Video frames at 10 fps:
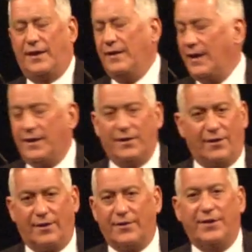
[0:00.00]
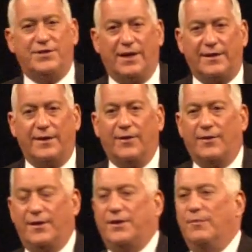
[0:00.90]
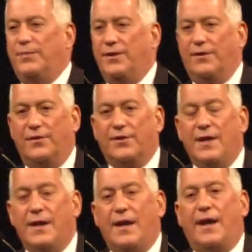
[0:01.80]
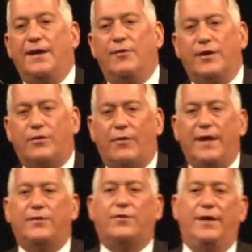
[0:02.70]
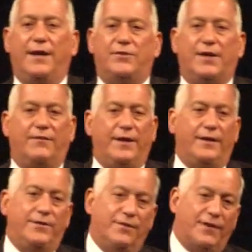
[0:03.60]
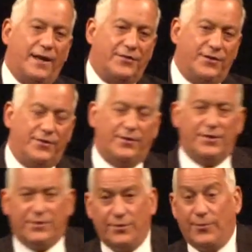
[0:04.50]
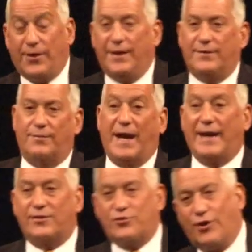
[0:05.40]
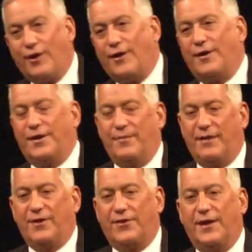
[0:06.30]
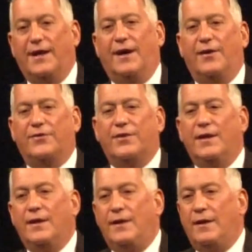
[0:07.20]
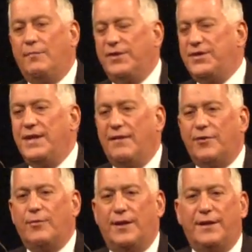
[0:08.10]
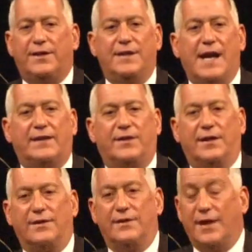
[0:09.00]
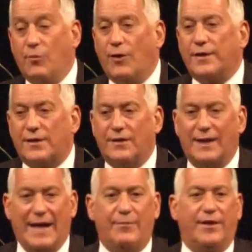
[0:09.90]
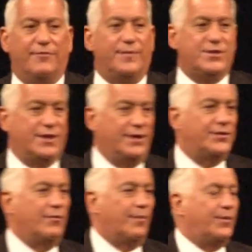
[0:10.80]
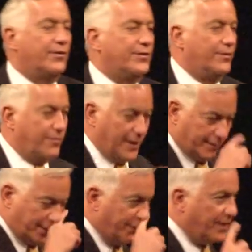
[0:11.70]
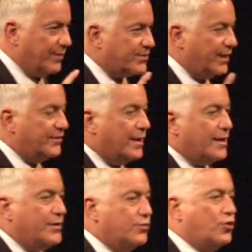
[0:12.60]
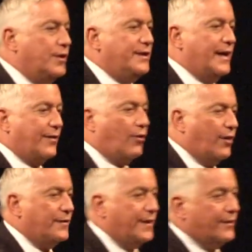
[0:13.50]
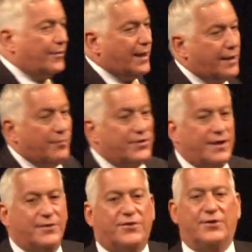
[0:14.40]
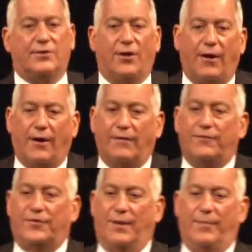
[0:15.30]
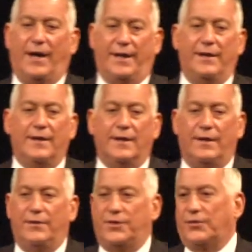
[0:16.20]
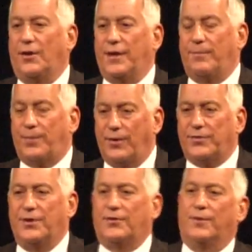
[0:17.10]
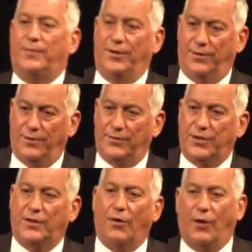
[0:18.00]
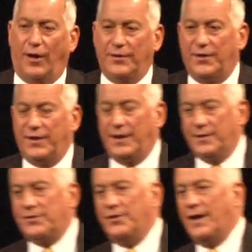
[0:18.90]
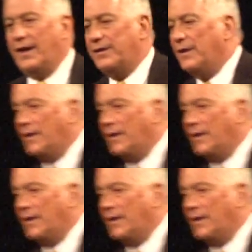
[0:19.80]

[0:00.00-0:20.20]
had all the junky early computers. And they were great creativity devices. You could do things, Mac draw on them, everything else. But you never really connected. They weren't collaborative machines. They were personal creativity machines. You couldn't get on the internet. It was against the law for somebody just on their personal computer to go on to the internet.